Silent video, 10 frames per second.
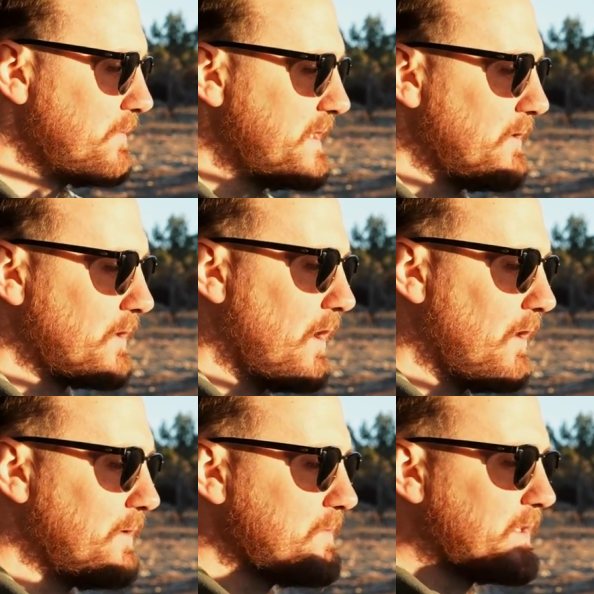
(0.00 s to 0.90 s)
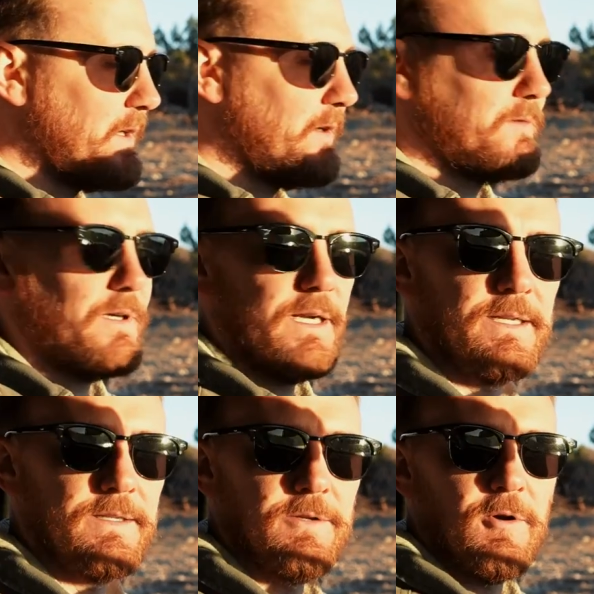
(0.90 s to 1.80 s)
tilt column, so I
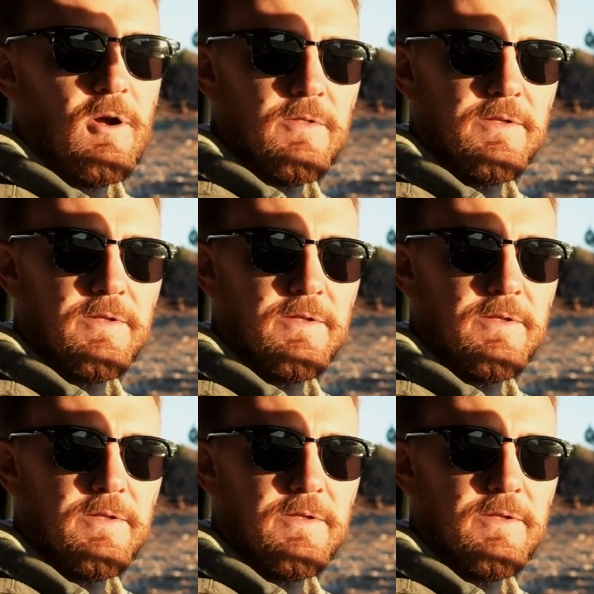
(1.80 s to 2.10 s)
can do all